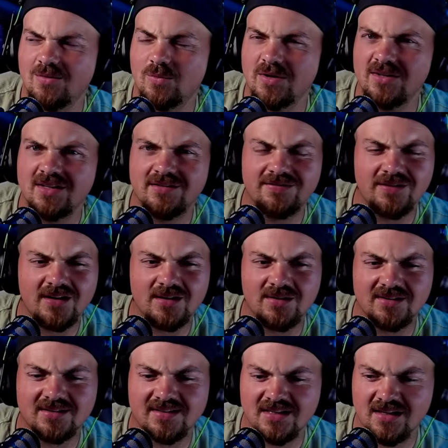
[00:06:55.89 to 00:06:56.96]
When the fuck
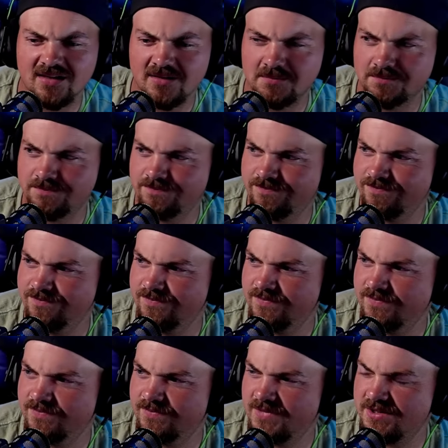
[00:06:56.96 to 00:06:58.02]
did um
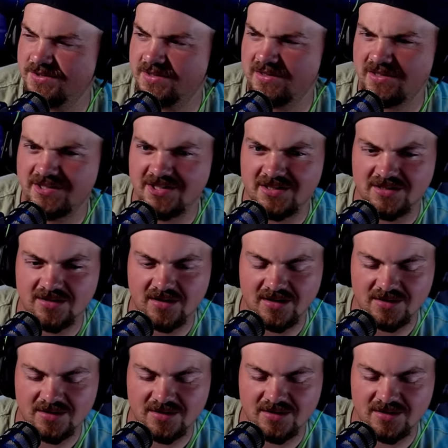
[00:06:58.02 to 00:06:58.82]
the trilogy start?